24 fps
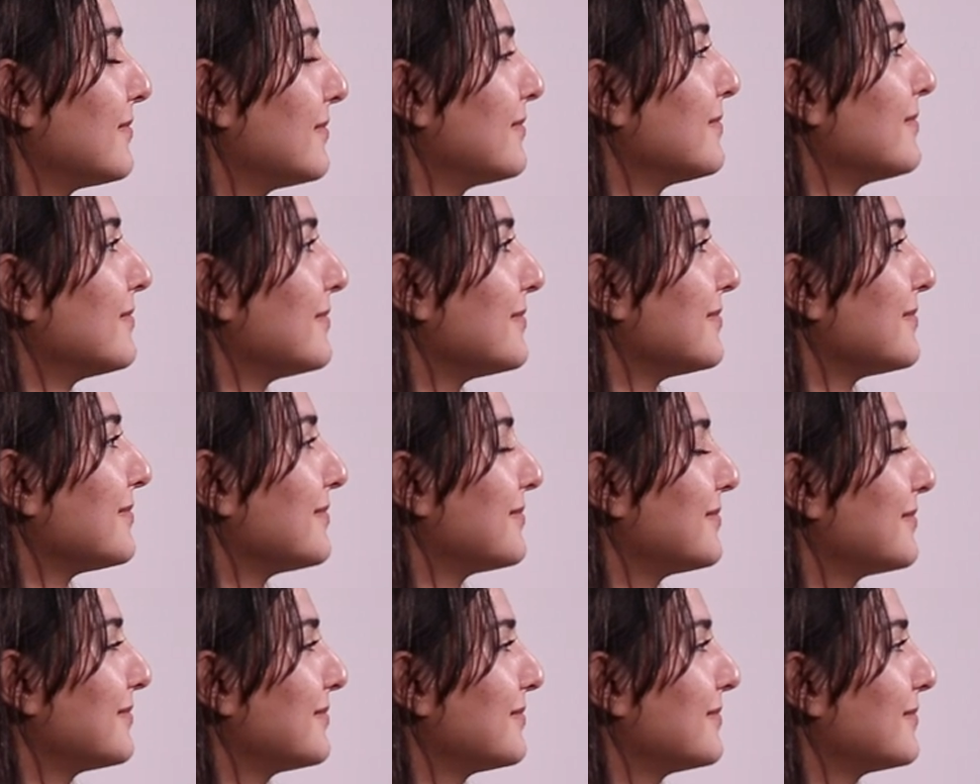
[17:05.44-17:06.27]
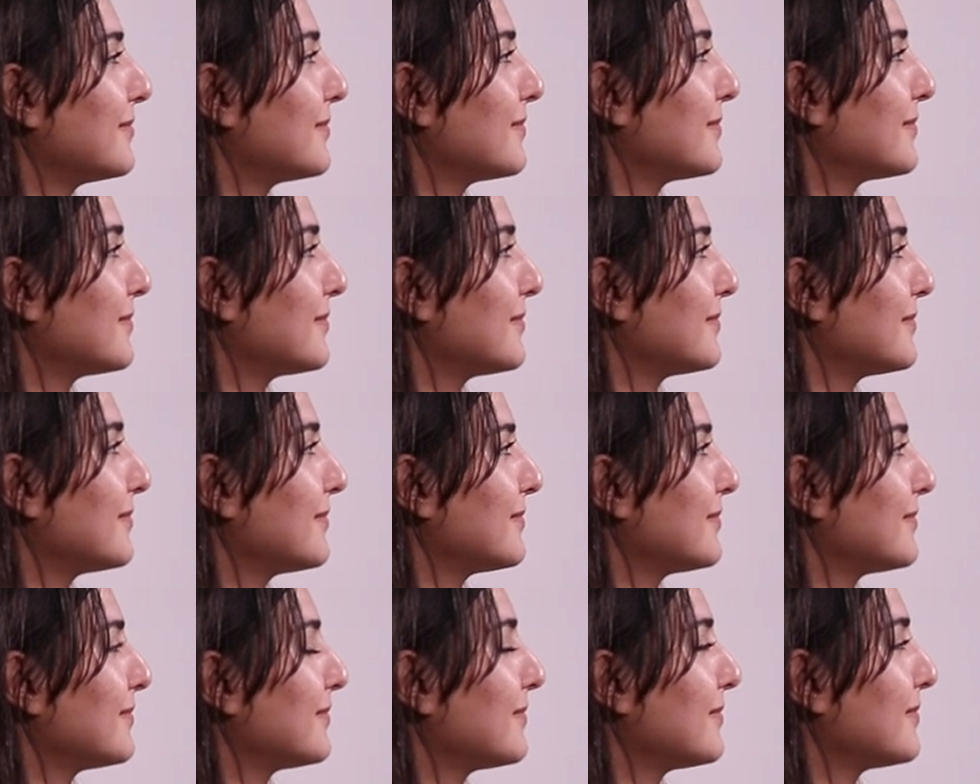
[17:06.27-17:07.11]

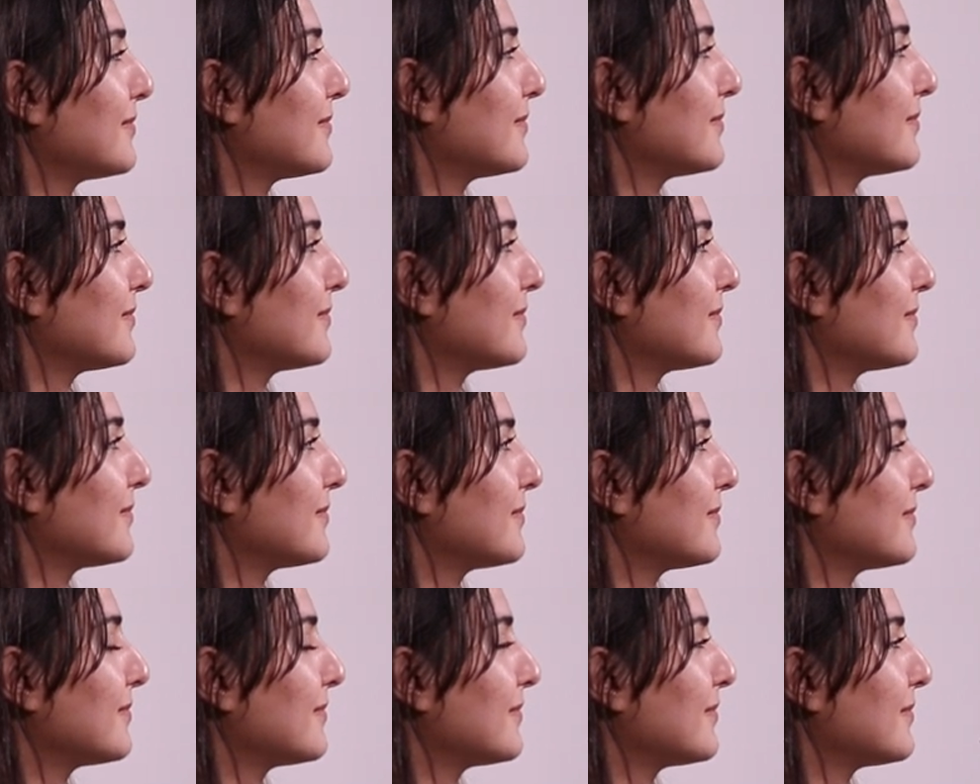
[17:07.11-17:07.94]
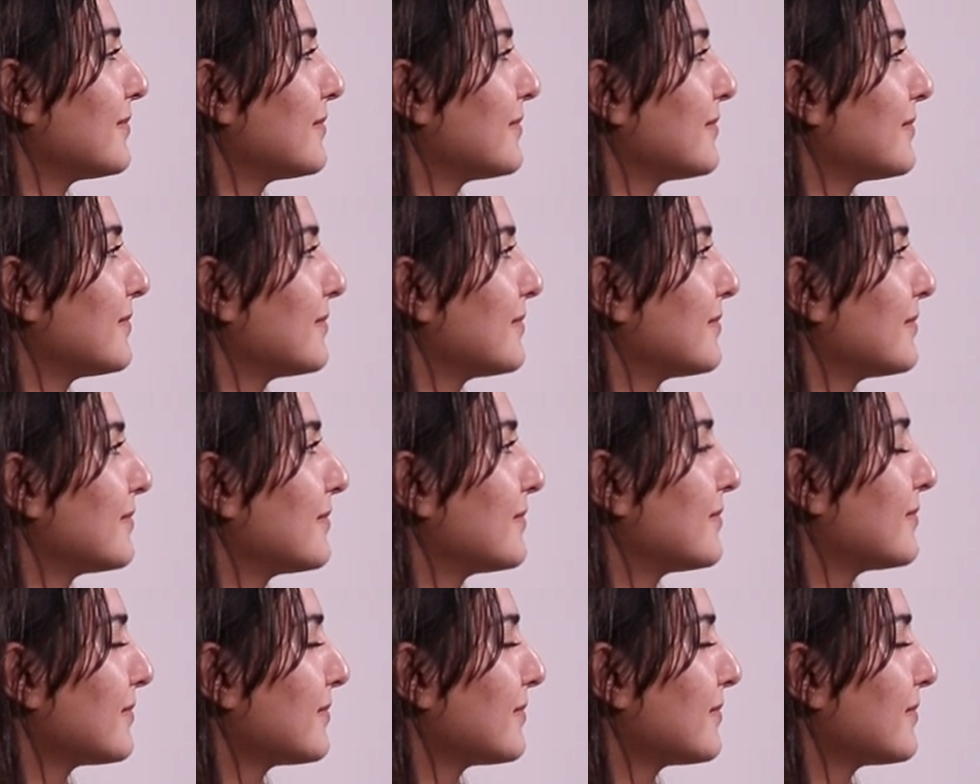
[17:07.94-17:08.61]
The person shown says nothing.